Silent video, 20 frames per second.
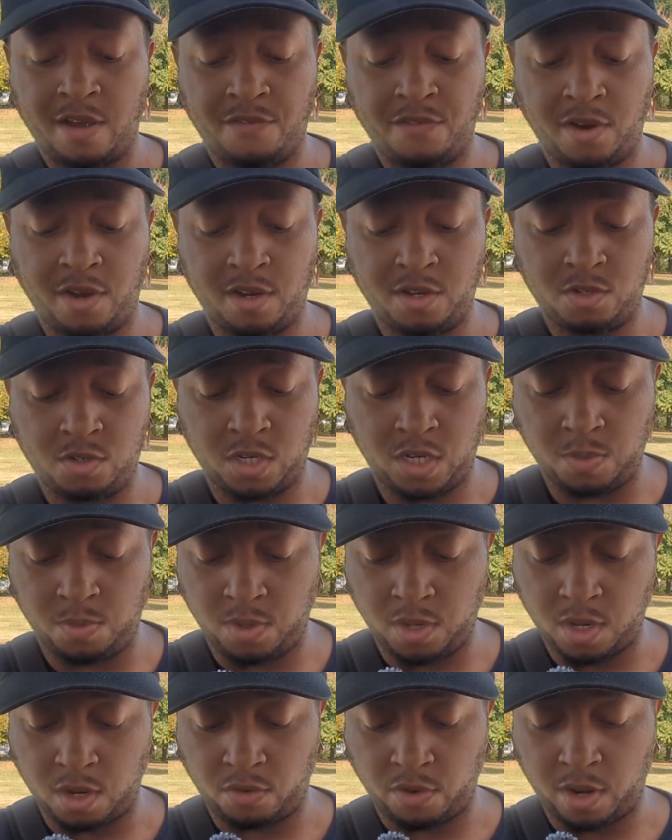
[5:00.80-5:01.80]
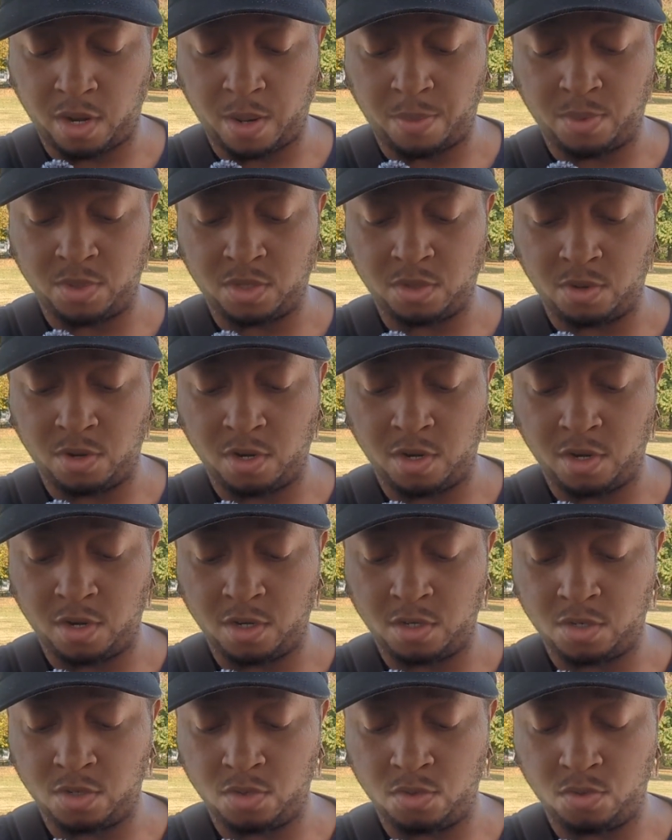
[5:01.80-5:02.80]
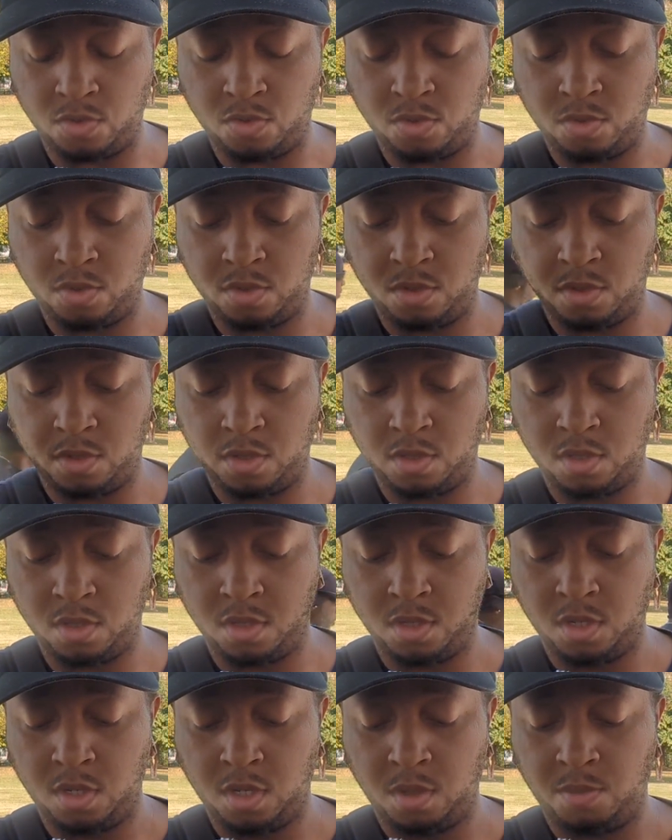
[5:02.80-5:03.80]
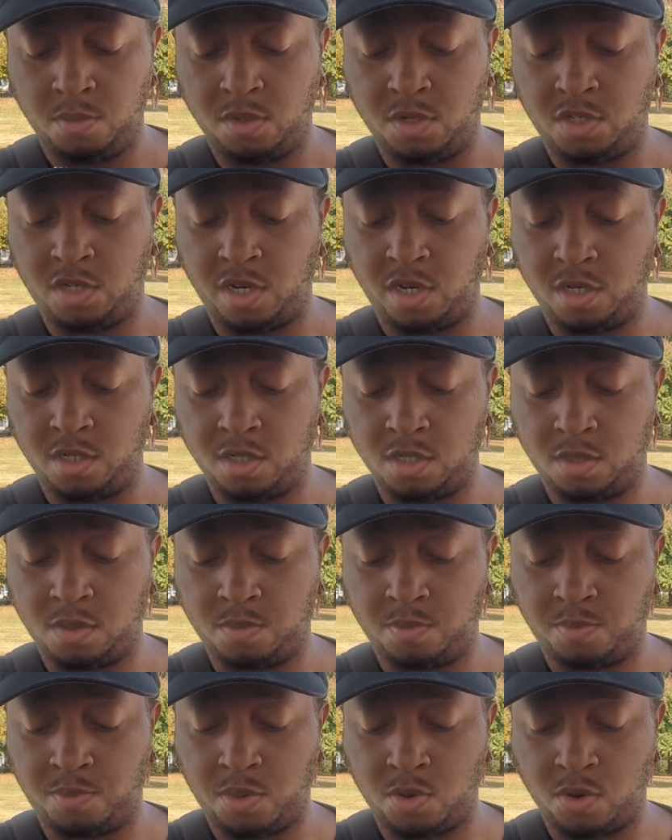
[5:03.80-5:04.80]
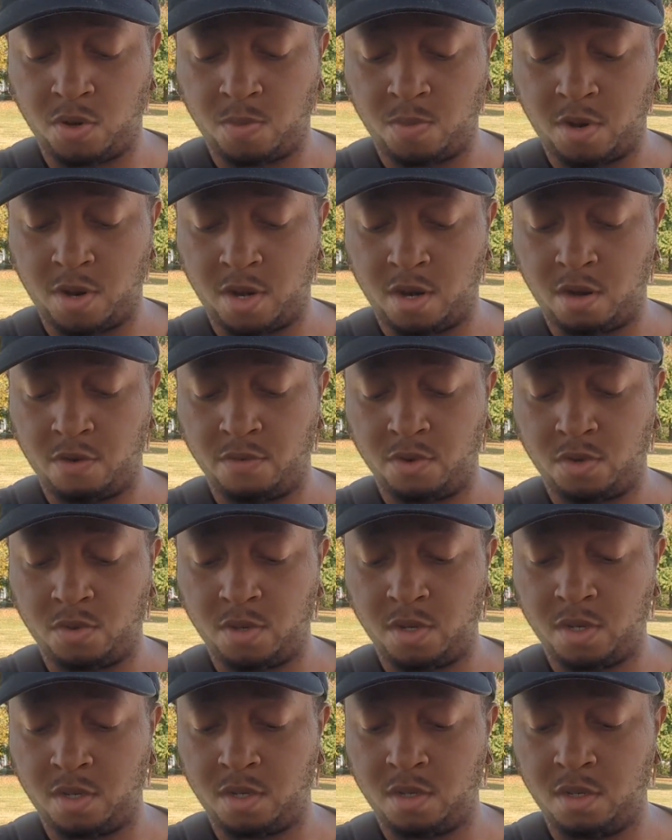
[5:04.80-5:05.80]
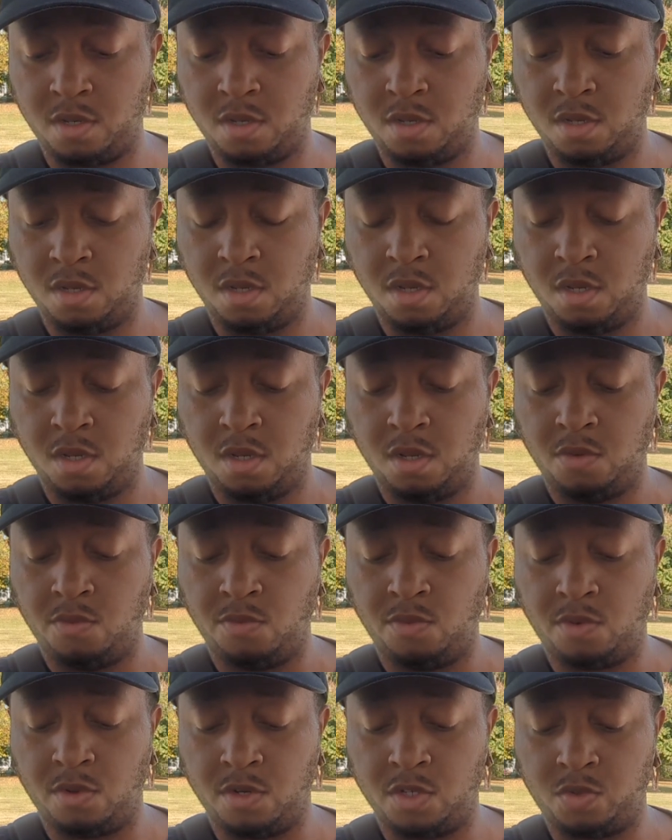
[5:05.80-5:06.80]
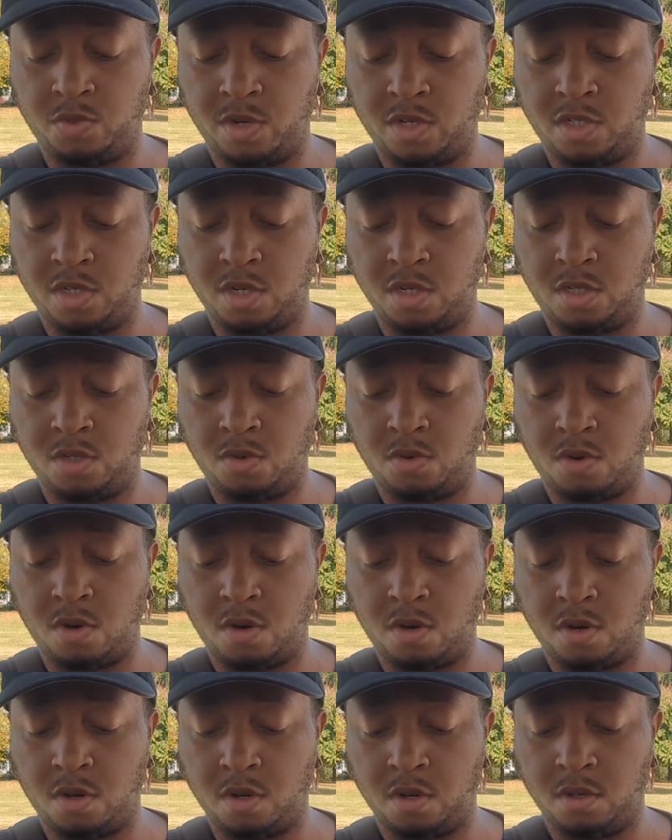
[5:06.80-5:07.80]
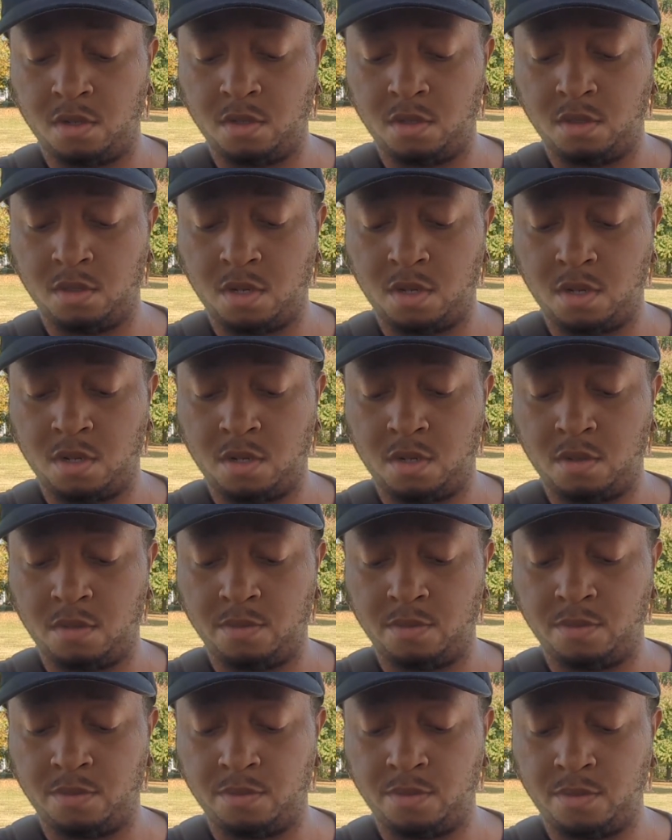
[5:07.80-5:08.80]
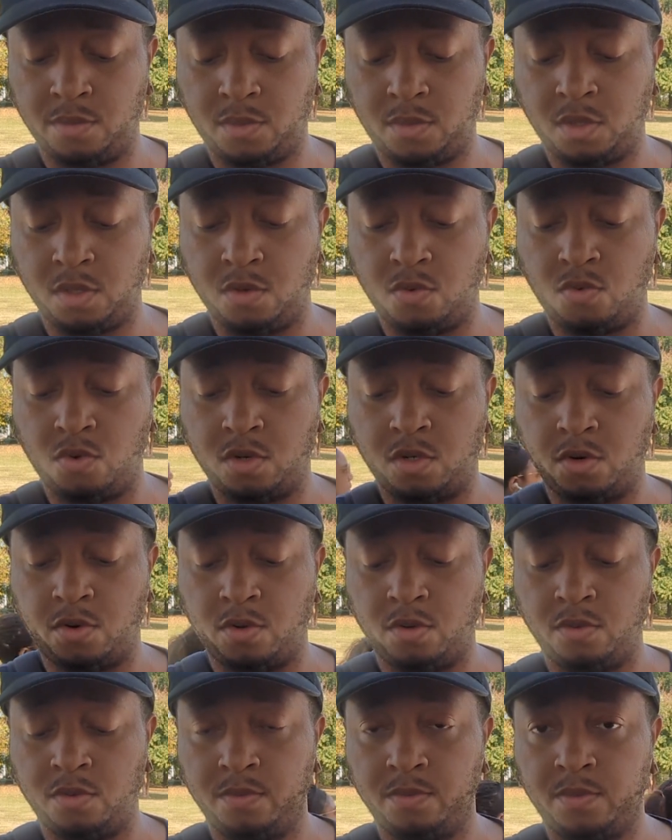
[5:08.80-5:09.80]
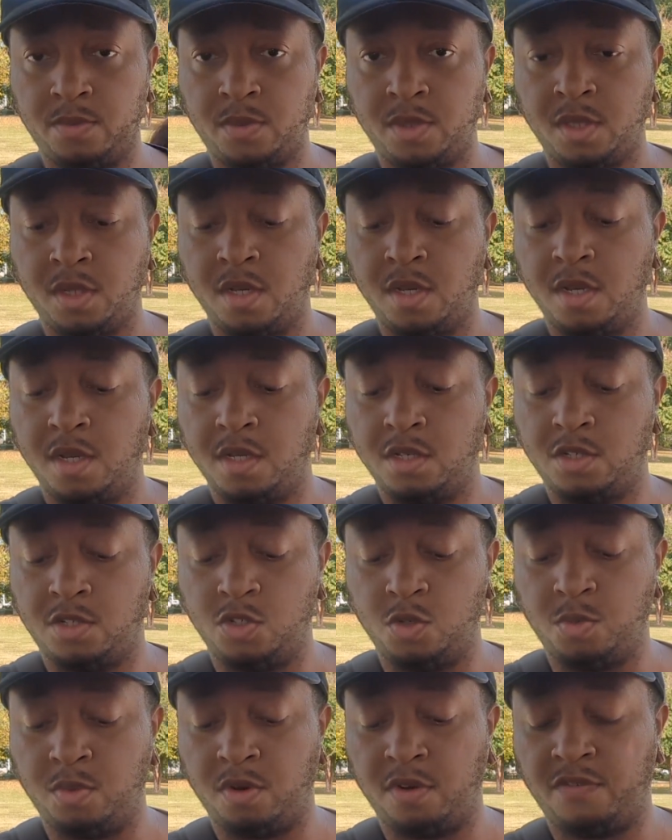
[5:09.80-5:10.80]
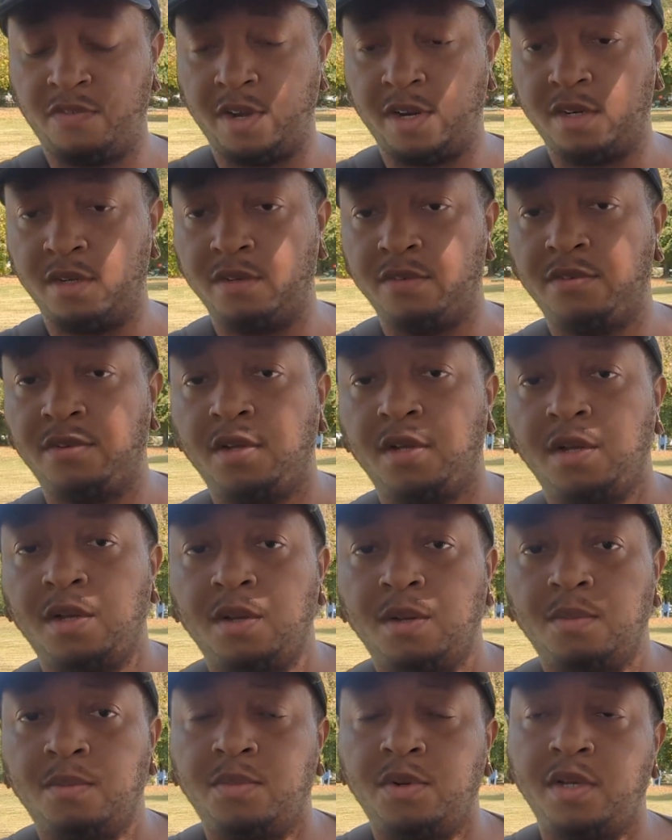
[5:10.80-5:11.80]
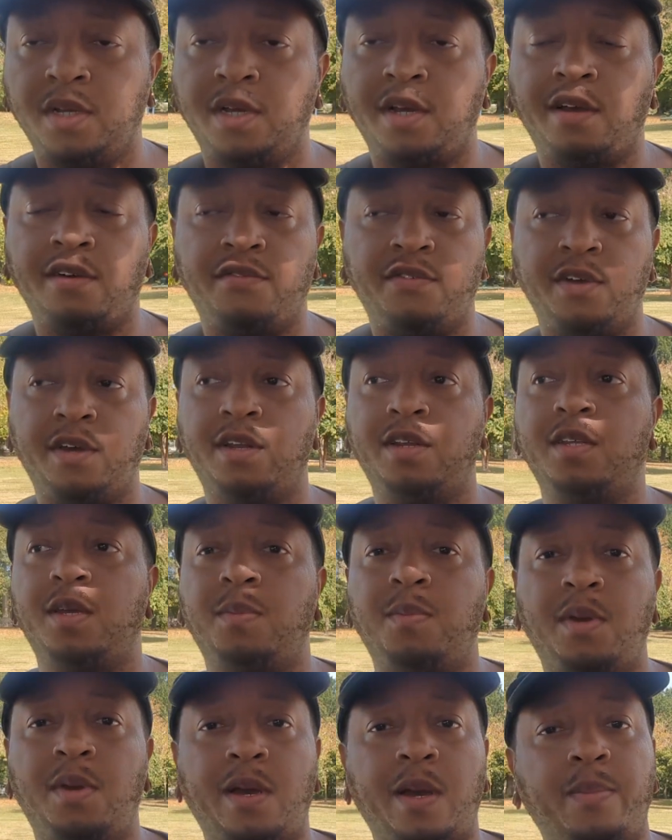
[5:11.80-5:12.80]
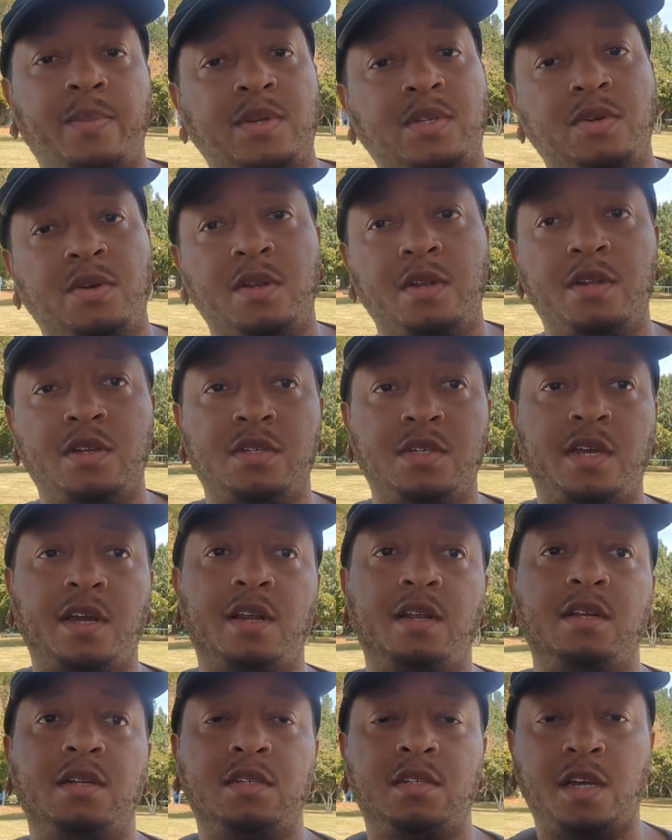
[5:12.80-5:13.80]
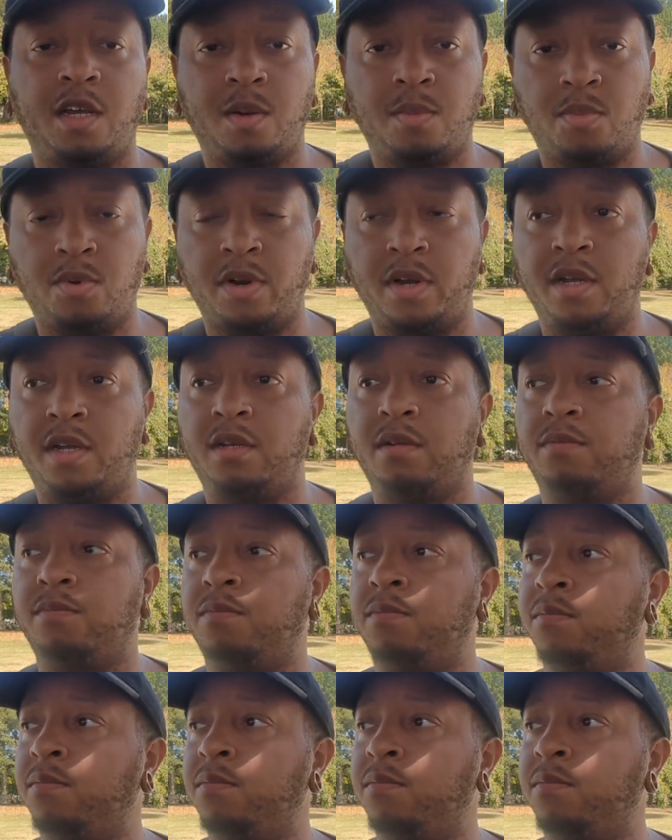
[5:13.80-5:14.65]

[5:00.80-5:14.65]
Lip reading: I figured this would give me a great opportunity to change this Pokemon out real quick. We're going to switch into our War Turtle. Super effective. But yeah, I figured it give me opportunities to kind of take a break.